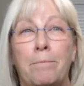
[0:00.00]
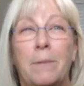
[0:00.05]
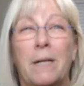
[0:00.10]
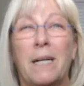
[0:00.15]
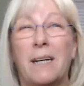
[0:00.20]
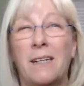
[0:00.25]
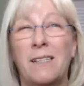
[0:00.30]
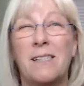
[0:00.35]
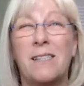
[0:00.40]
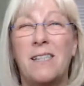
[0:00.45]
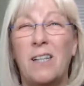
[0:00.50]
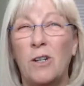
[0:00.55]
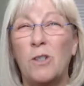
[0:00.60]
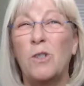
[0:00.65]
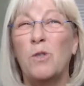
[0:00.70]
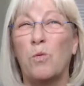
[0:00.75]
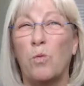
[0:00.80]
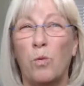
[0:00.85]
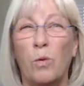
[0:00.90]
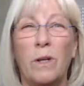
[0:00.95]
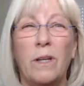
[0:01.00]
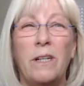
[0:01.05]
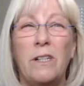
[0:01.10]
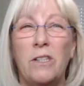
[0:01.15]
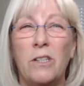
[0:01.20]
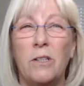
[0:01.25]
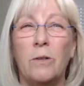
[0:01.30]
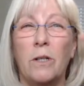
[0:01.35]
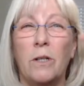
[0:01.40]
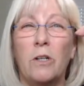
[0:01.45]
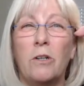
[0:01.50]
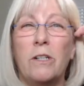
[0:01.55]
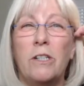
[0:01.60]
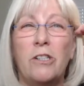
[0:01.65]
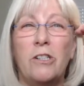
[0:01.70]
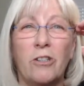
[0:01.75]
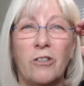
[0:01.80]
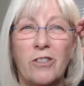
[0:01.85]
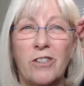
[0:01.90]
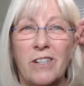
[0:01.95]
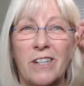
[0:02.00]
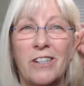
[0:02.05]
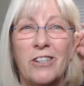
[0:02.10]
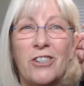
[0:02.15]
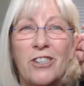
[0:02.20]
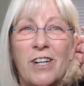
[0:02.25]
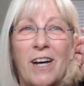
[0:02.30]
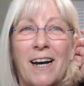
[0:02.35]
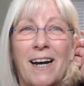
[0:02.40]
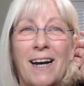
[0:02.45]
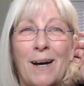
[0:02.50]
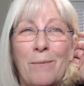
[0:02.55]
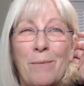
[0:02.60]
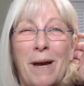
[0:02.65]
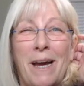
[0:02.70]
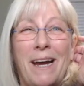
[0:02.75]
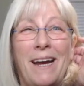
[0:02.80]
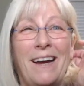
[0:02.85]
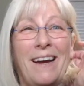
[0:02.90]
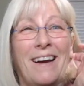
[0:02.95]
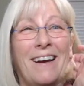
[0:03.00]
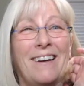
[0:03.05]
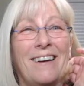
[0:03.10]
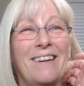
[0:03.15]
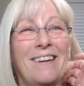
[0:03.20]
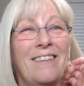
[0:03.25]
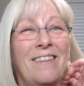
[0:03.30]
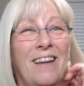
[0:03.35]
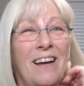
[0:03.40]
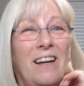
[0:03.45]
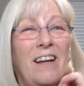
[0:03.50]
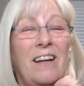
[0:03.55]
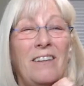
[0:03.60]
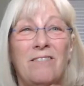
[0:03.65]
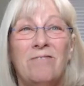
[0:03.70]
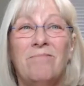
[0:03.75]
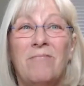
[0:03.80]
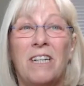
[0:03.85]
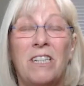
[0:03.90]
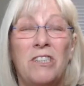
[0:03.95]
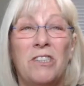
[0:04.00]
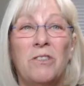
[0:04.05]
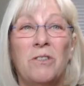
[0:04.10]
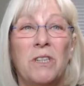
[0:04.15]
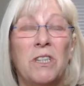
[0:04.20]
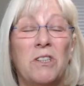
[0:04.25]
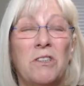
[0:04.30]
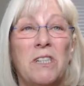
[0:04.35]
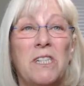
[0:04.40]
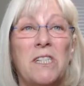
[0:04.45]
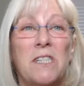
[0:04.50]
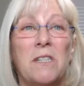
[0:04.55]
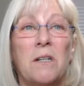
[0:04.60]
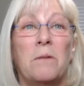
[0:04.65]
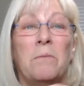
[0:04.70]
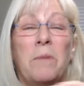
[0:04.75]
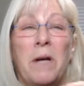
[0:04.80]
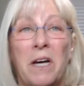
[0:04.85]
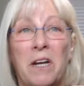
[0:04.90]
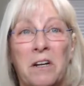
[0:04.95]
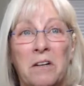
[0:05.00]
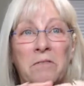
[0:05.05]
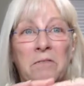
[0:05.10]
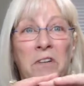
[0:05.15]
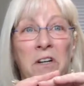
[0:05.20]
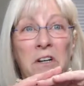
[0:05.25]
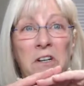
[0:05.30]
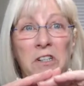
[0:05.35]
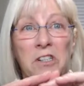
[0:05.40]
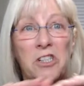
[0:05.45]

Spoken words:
Because those really do increase your stitch time and they do increase the amount of